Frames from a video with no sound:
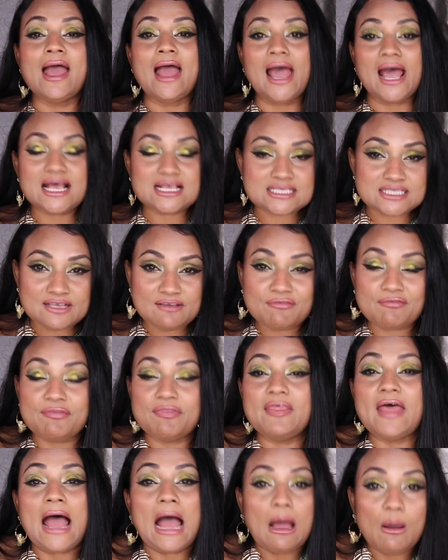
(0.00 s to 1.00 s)
As if
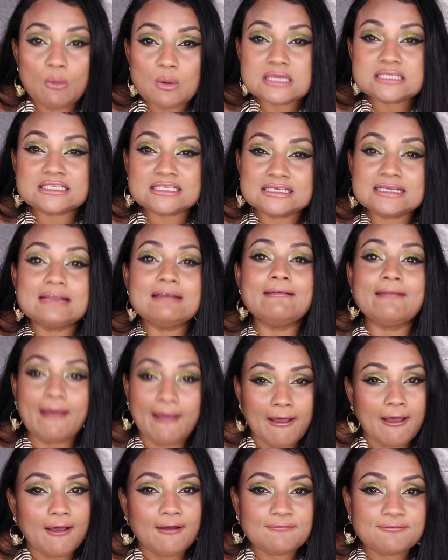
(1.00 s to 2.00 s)
that wasn't
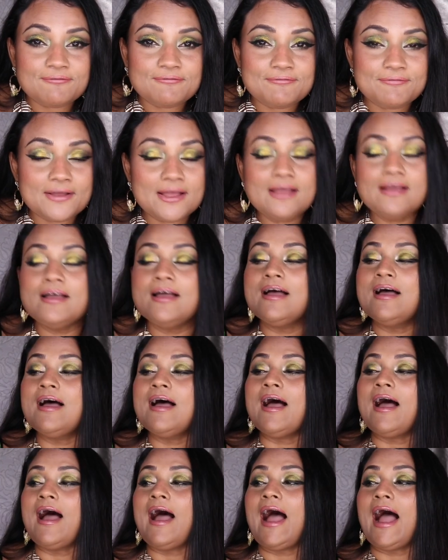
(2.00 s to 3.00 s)
enough,
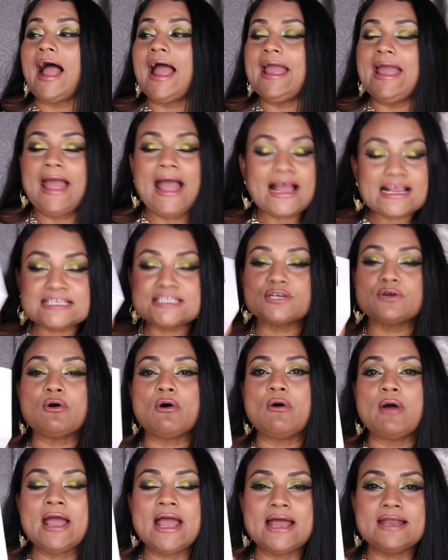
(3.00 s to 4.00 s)
I had to
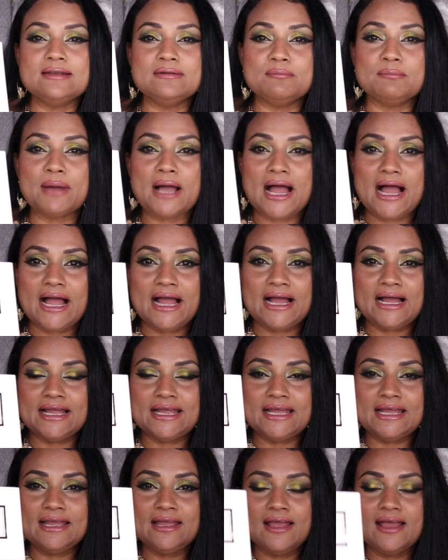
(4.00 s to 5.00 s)
go ahead and
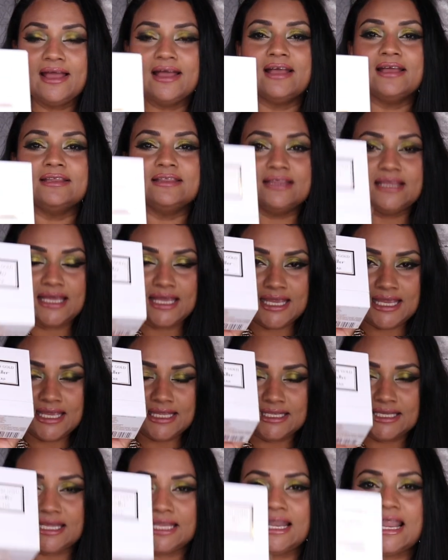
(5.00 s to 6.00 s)
buy the
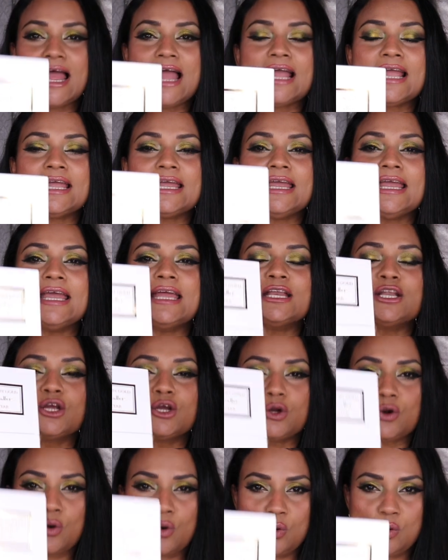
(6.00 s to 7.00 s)
ylang in
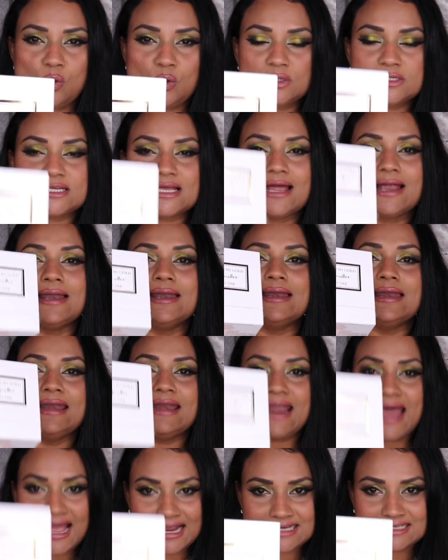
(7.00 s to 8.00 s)
gold
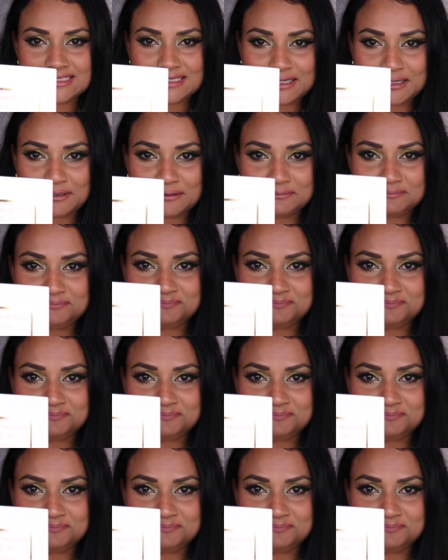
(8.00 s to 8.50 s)
nectar